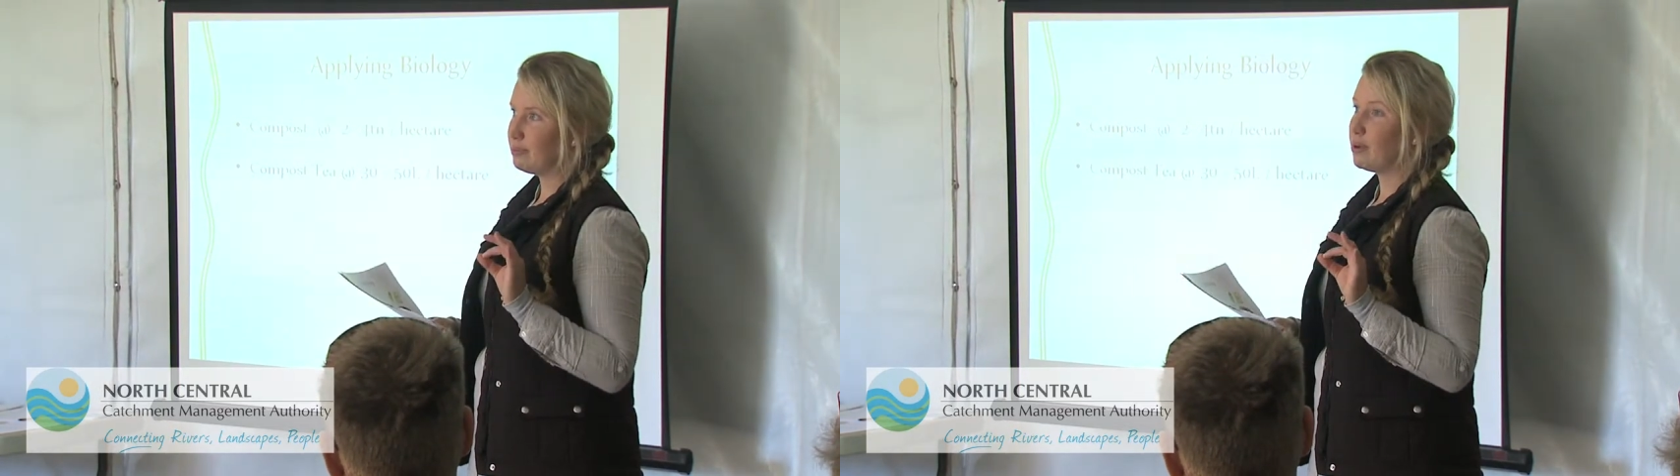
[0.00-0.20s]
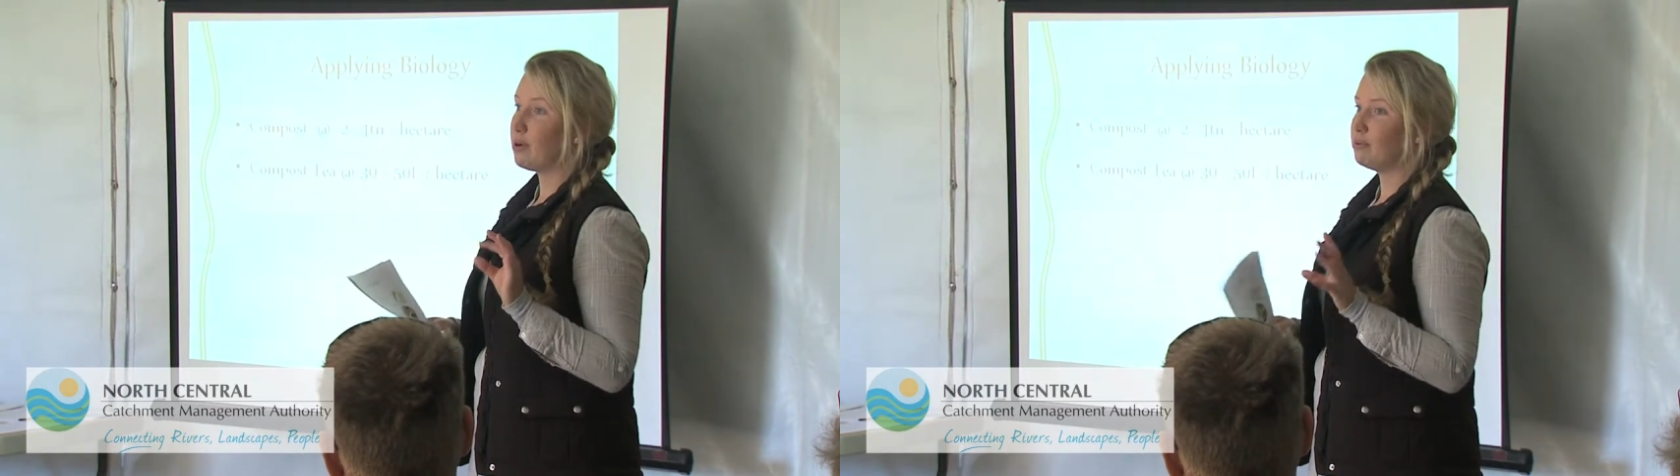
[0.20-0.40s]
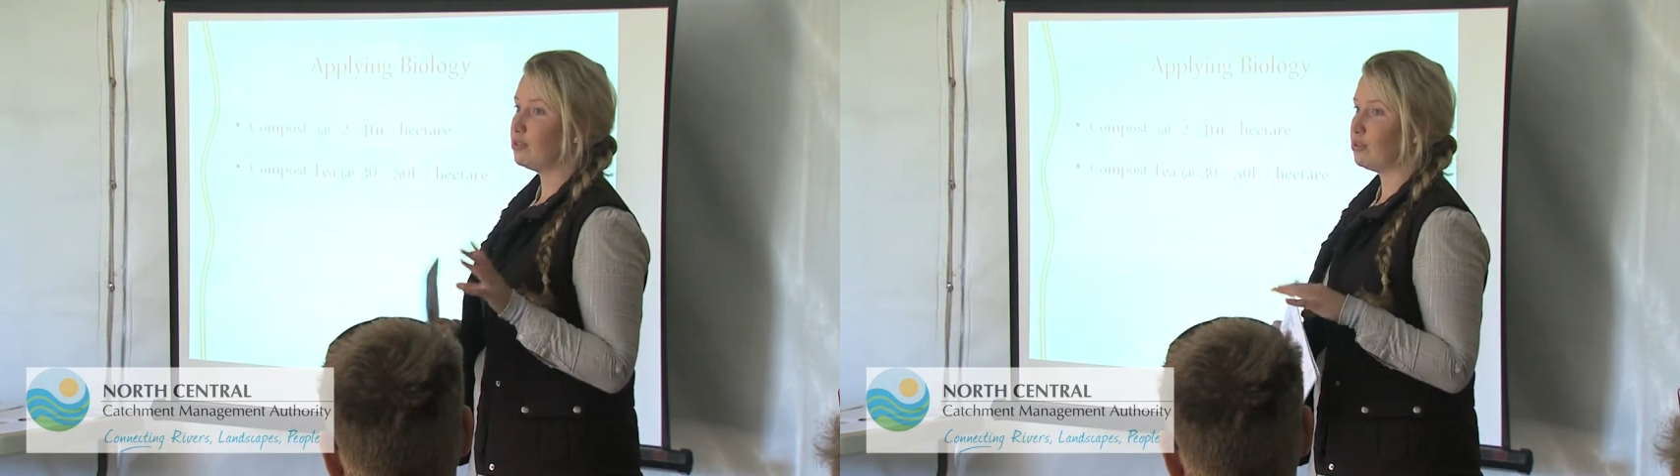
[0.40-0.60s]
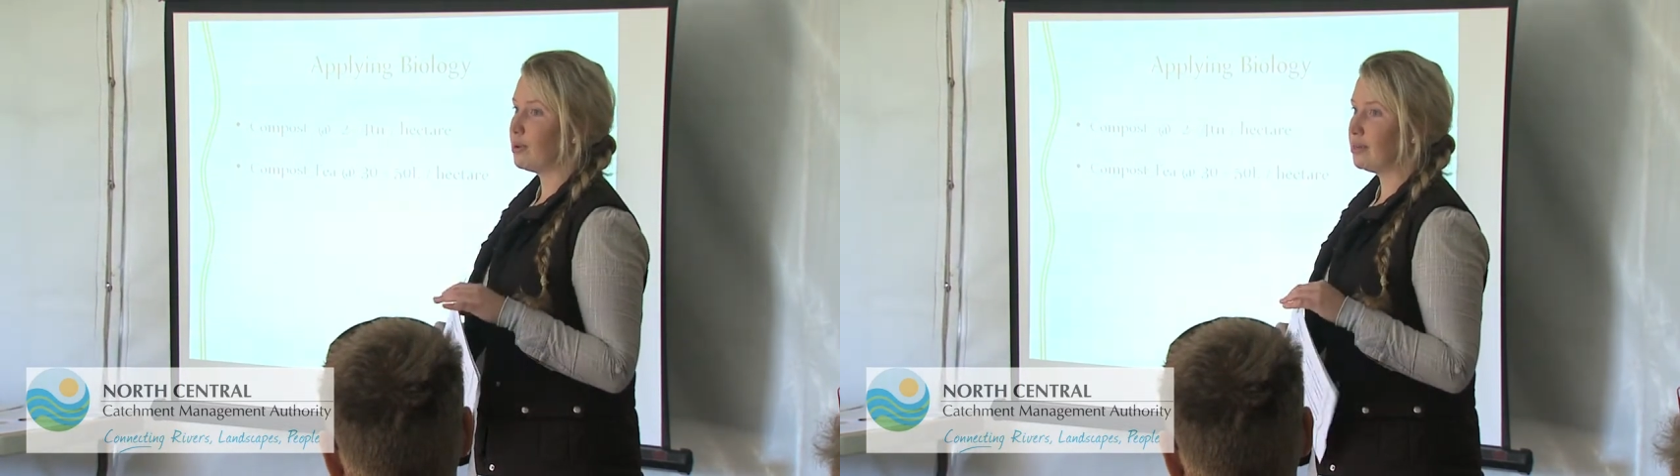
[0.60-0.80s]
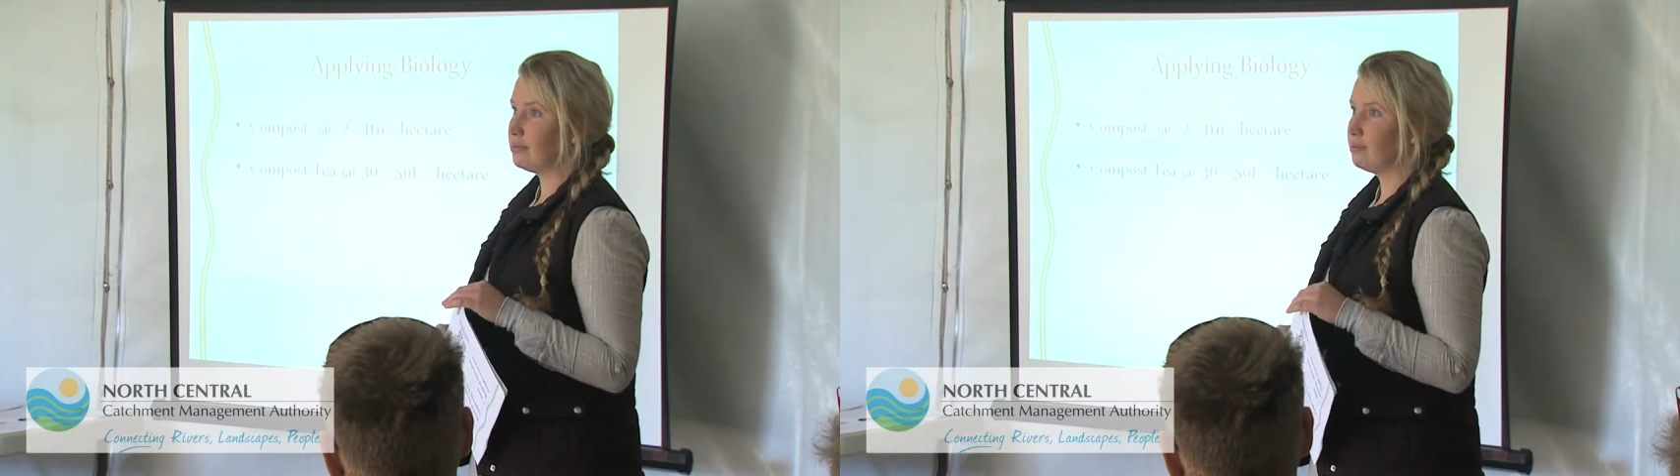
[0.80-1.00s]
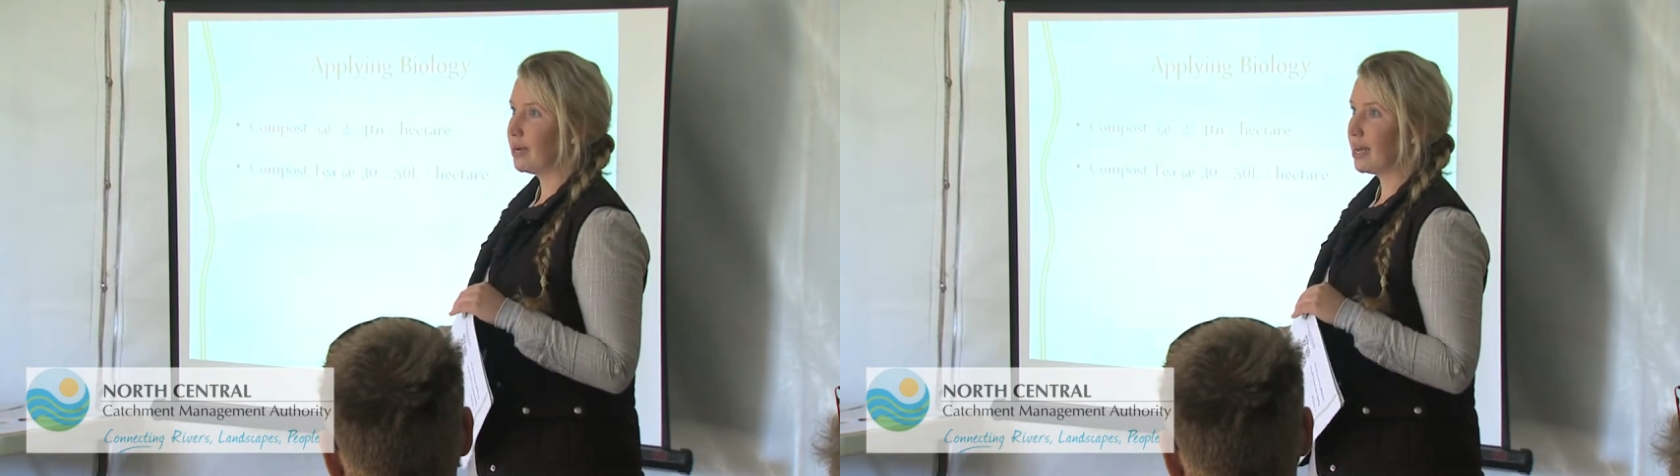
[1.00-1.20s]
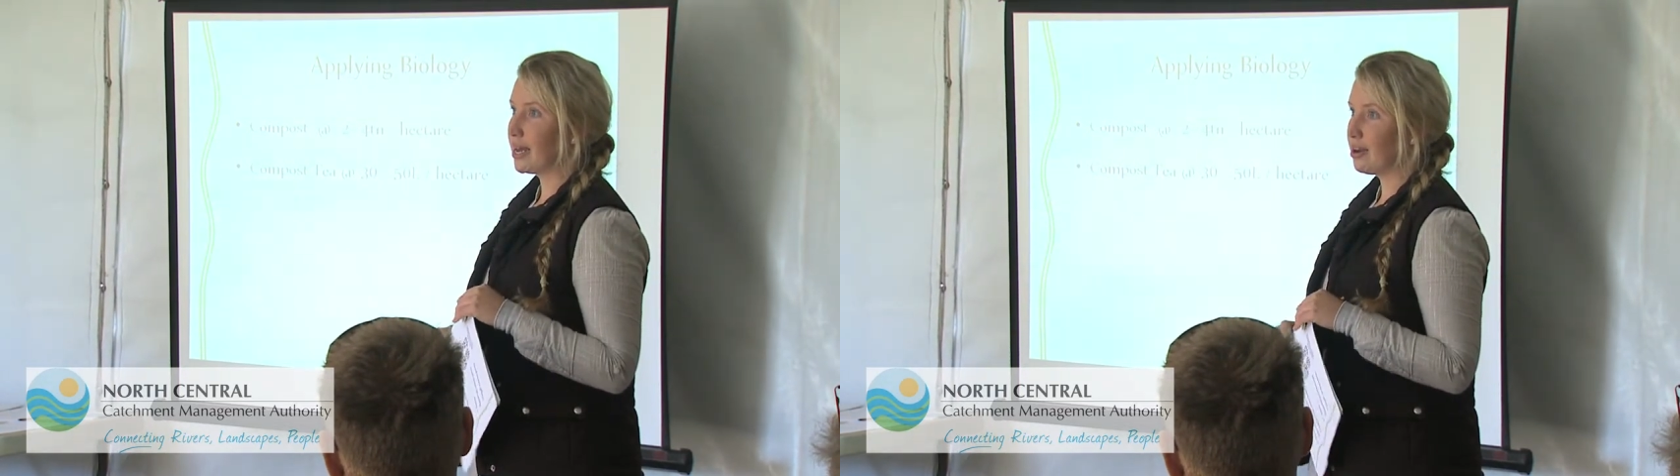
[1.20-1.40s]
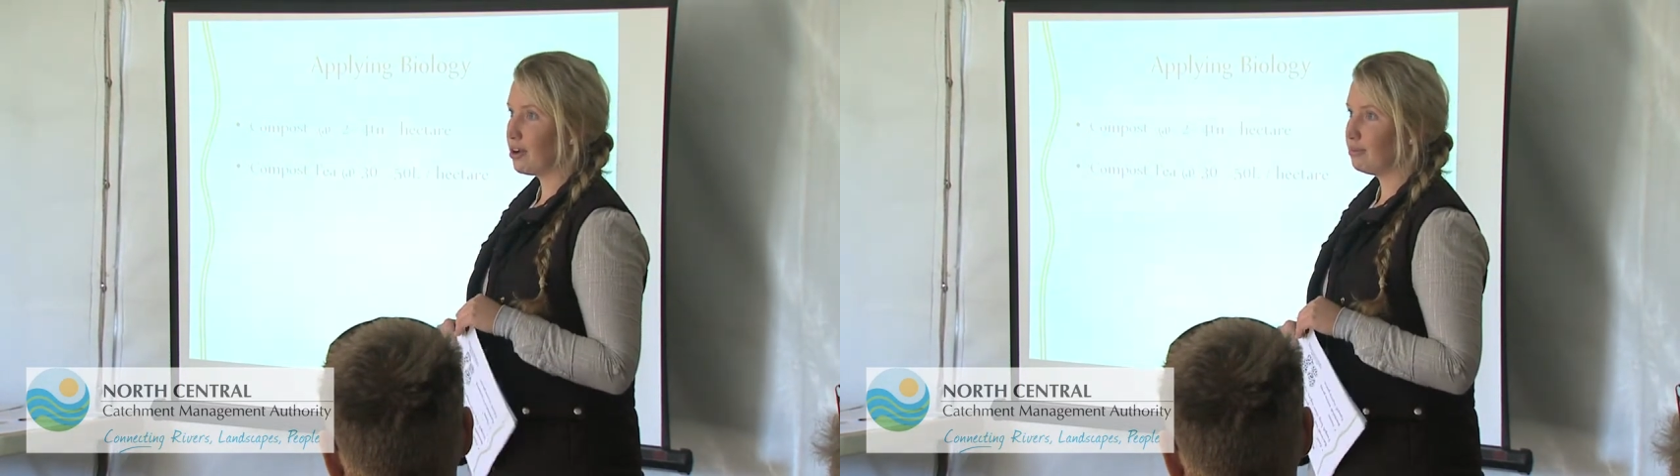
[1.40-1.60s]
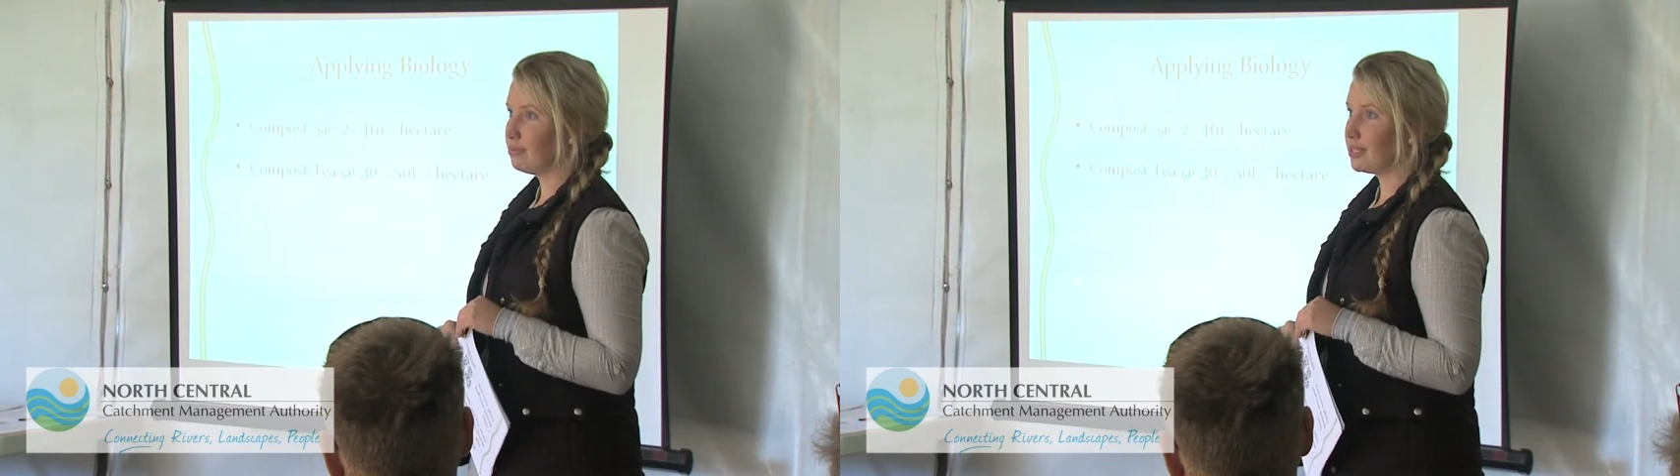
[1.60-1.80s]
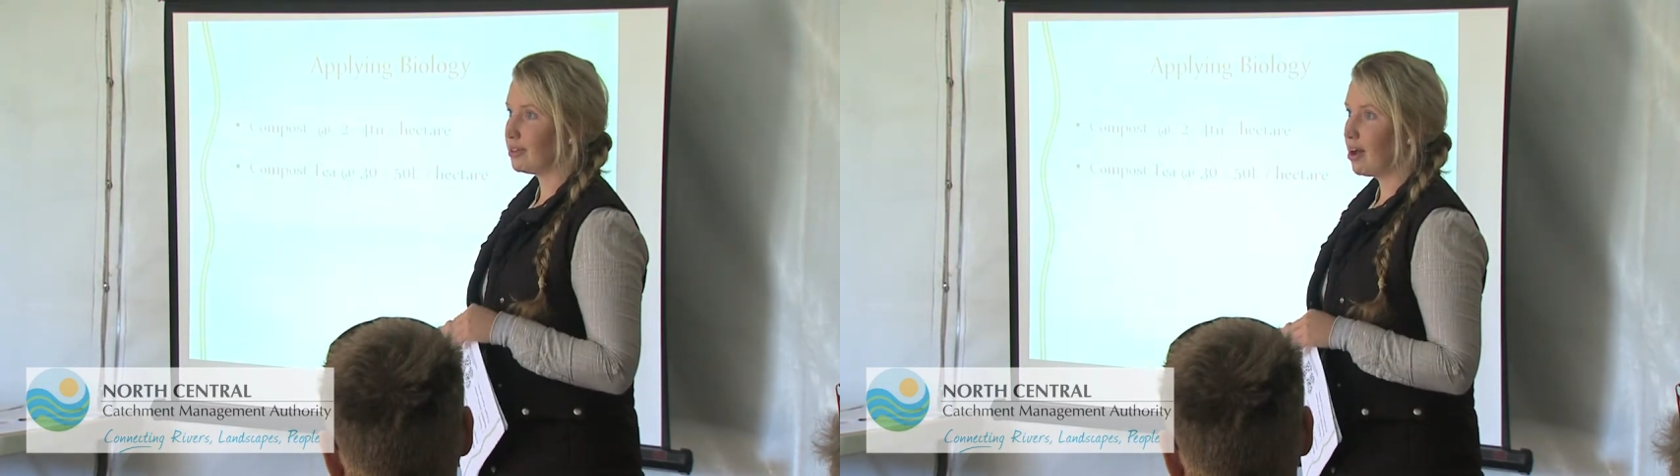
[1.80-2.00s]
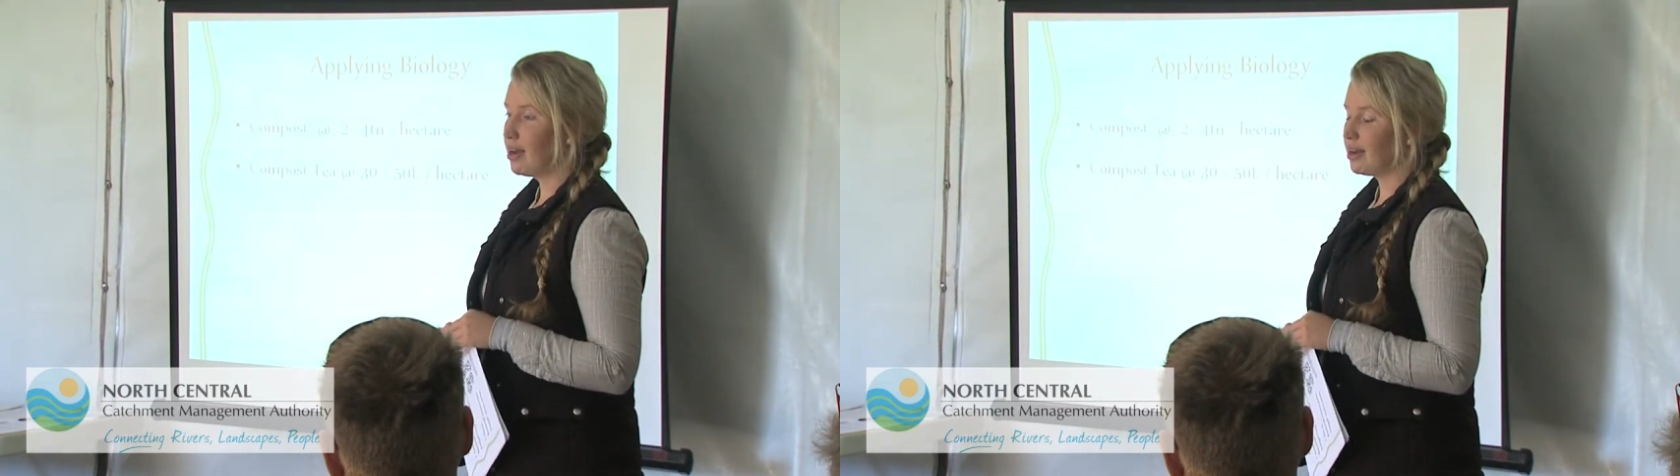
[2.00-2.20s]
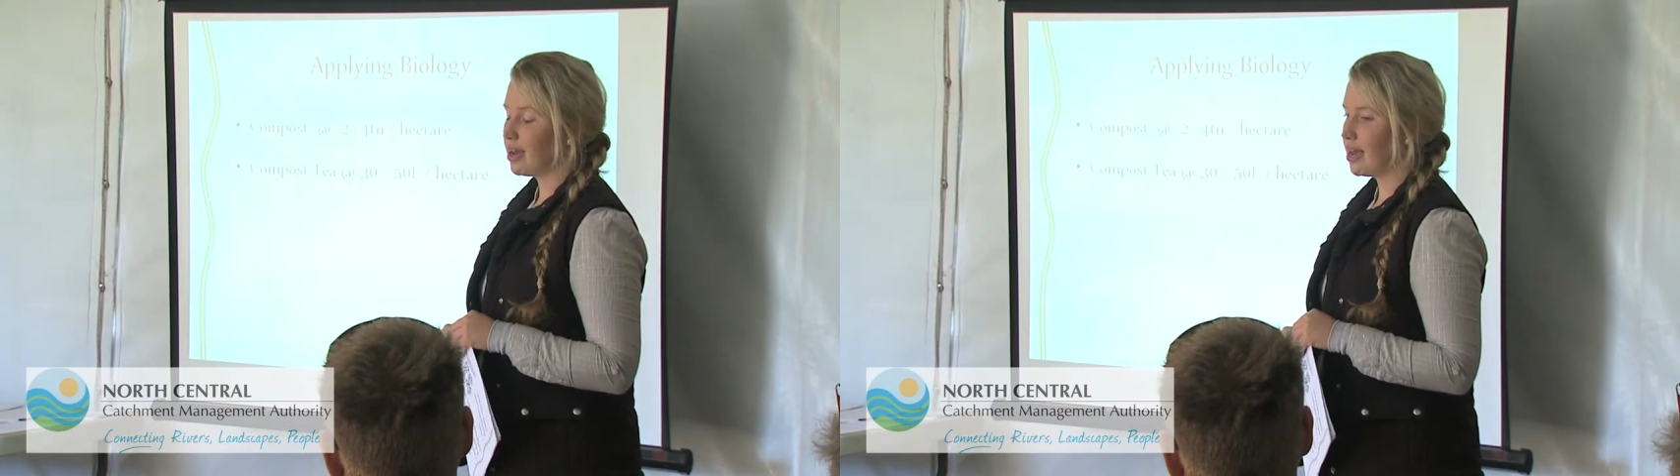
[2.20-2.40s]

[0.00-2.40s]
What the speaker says: but I will do one when I get home tonight